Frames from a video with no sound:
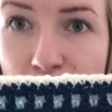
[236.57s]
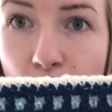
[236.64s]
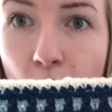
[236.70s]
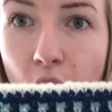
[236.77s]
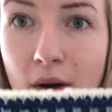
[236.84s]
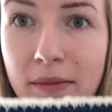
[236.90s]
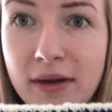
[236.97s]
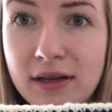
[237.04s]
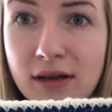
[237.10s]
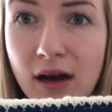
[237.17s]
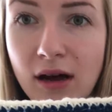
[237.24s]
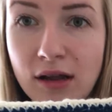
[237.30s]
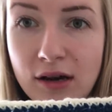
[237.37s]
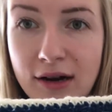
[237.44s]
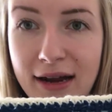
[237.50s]
warmest
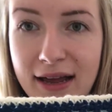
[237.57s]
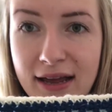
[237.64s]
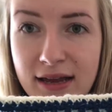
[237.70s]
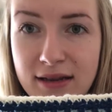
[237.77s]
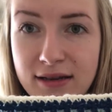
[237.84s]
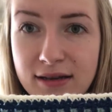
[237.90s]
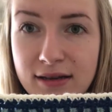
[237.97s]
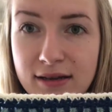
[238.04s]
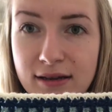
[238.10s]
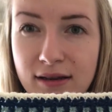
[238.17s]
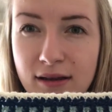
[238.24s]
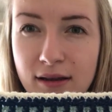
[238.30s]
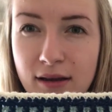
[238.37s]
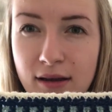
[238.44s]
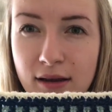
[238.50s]
color is
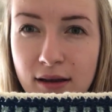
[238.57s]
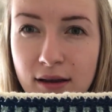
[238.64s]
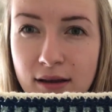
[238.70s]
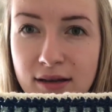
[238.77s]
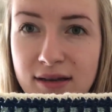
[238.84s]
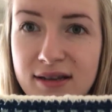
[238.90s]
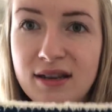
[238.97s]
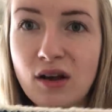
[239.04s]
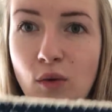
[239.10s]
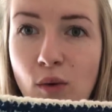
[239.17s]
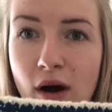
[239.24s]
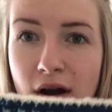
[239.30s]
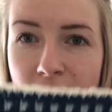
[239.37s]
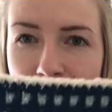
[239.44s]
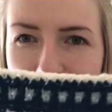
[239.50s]

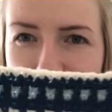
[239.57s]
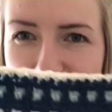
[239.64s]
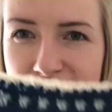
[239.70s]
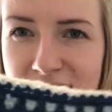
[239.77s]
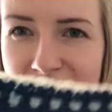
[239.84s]
Stillwater, which is